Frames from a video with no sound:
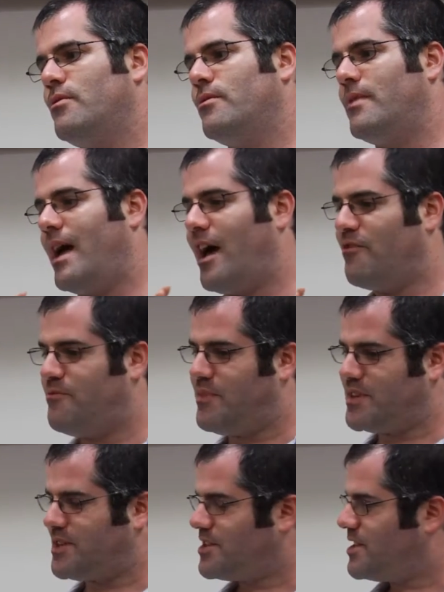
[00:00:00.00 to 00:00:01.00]
have
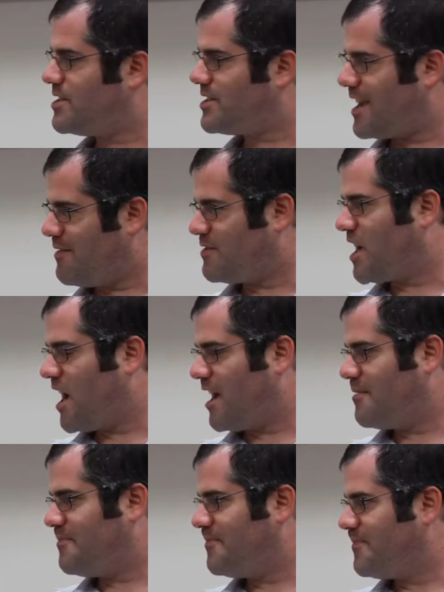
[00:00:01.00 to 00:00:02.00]
businesses save
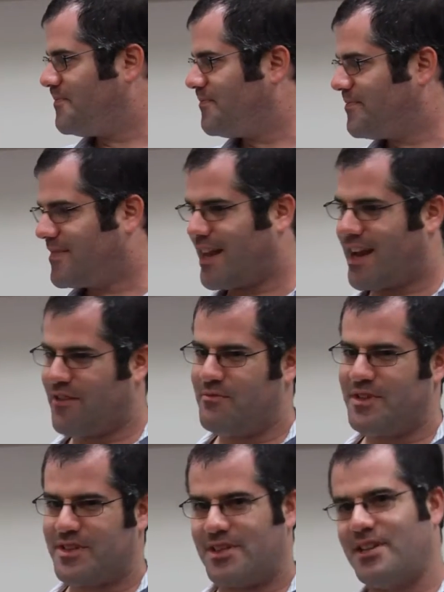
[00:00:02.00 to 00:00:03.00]
time, that have
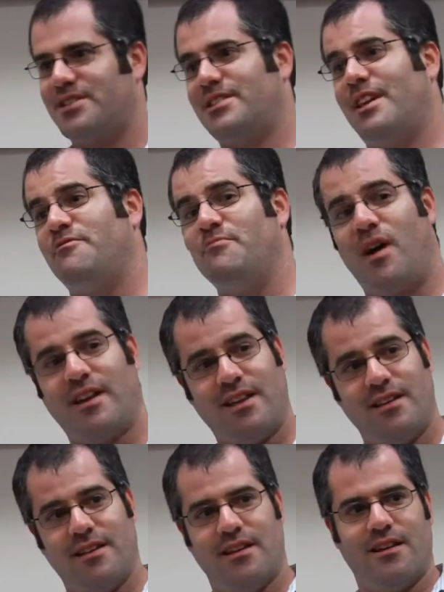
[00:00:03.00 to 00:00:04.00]
businesses save
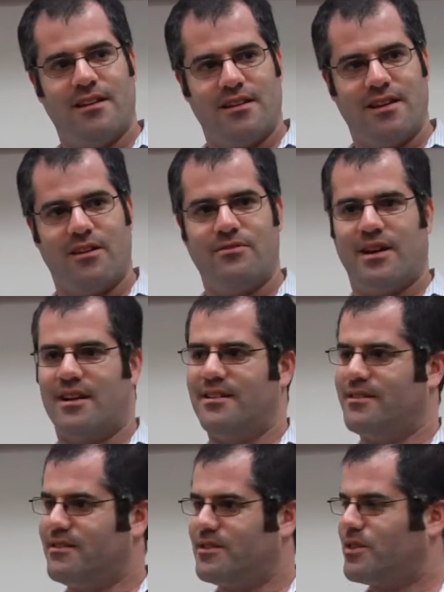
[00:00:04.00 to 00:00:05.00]
money.
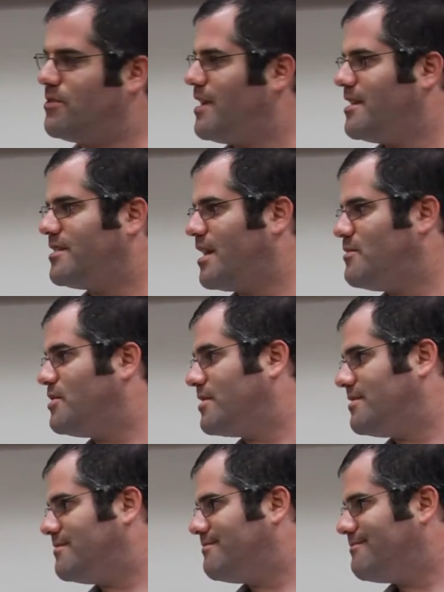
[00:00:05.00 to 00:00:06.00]
So anytime you
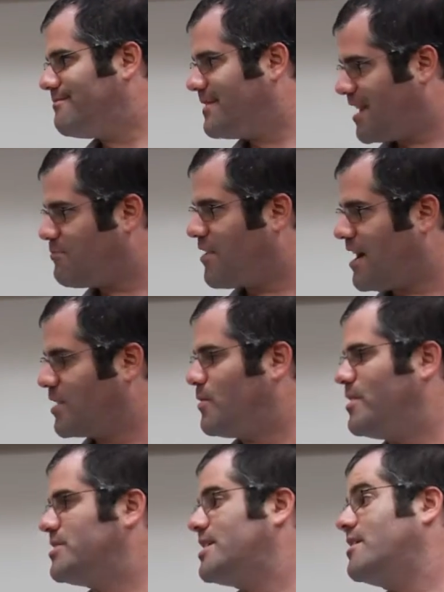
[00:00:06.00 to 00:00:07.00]
can get a product where
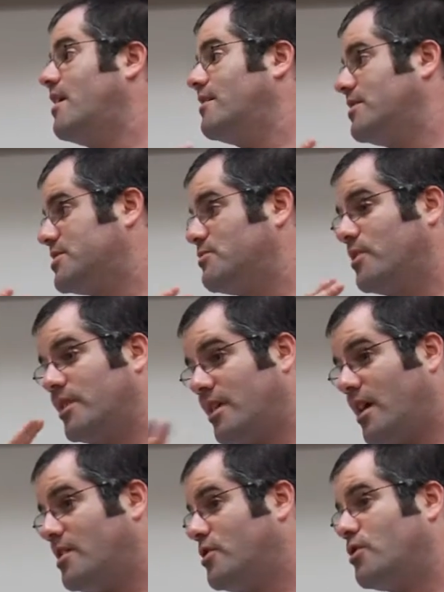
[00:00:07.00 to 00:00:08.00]
you're saying, all right, listen, we're going to
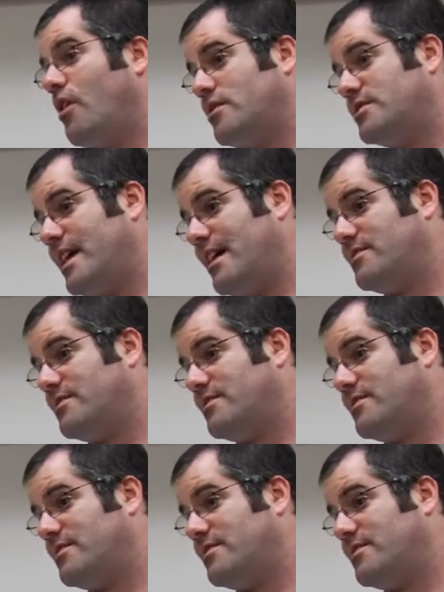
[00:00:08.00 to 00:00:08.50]
cut your cost down